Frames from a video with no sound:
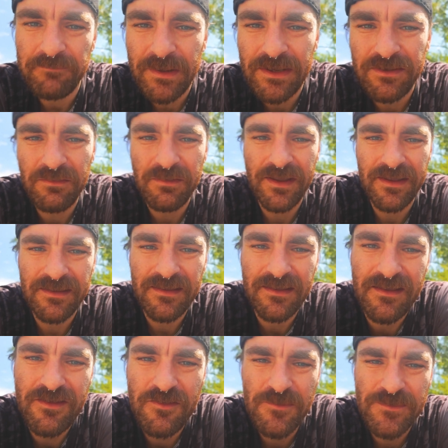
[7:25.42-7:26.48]
been doing
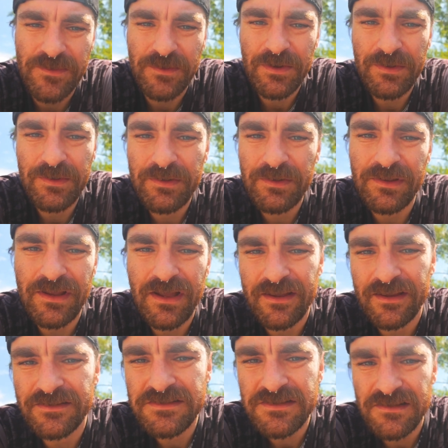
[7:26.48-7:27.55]
cruiser
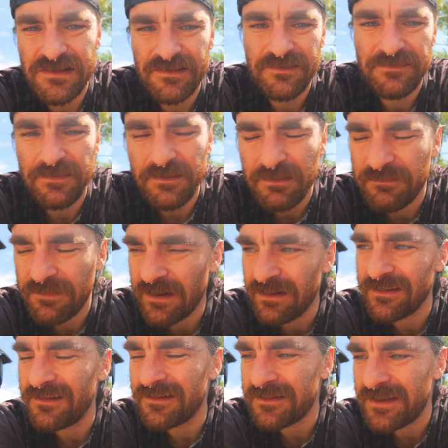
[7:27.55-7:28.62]
luggage for a very
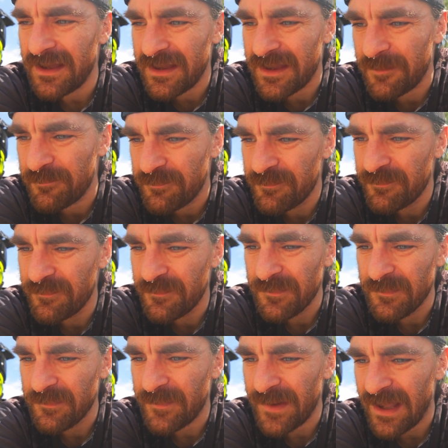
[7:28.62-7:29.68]
long time.
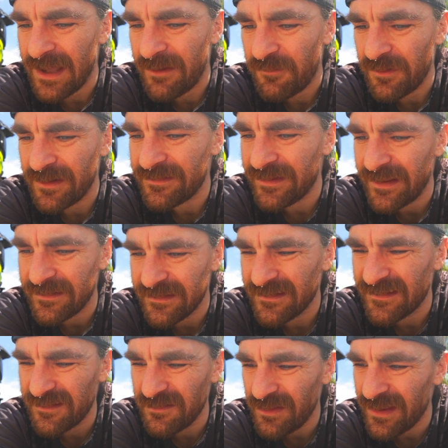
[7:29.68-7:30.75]
I want to say
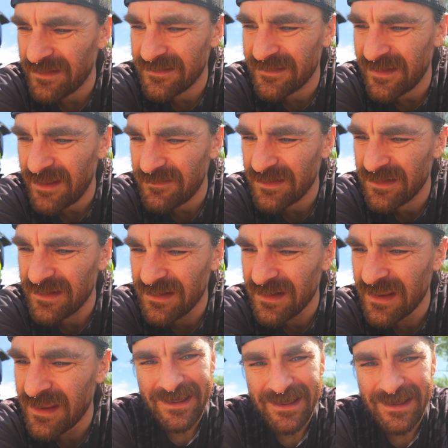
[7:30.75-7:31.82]
since 2007.
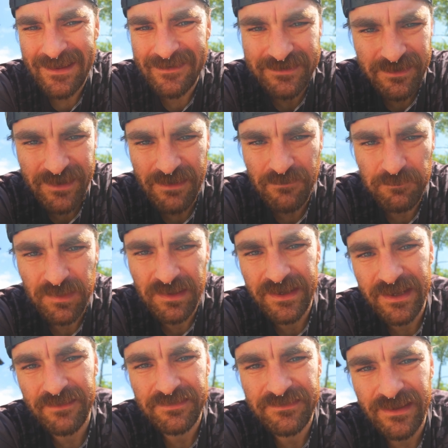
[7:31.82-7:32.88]
So they have
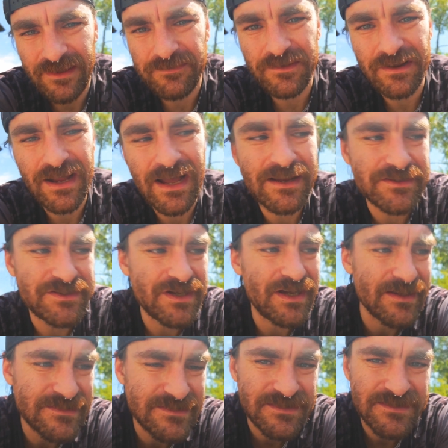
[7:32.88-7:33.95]
plenty of stuff for not
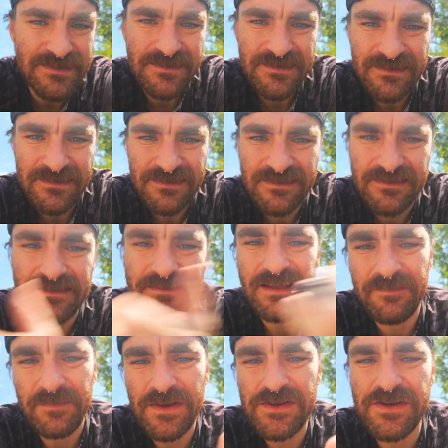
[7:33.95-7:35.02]
just
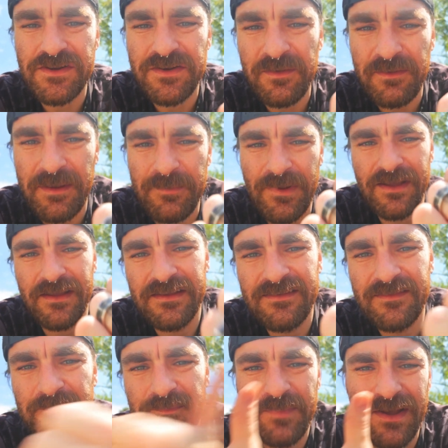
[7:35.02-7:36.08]
adventure touring
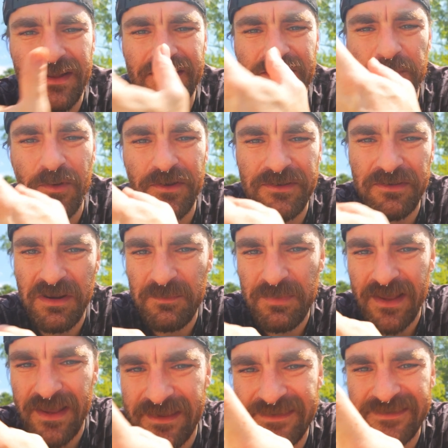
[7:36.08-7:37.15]
bikes, but sport touring
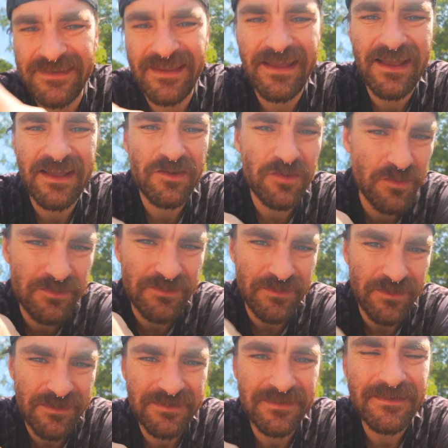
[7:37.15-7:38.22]
bikes and
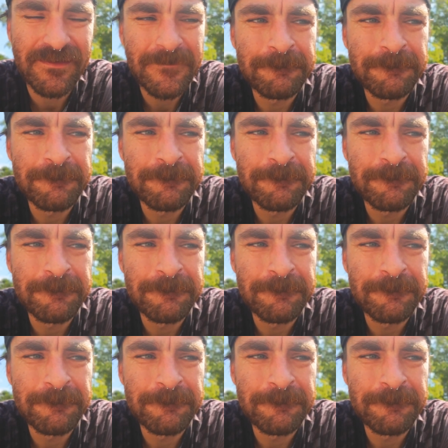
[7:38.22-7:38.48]
cruisers.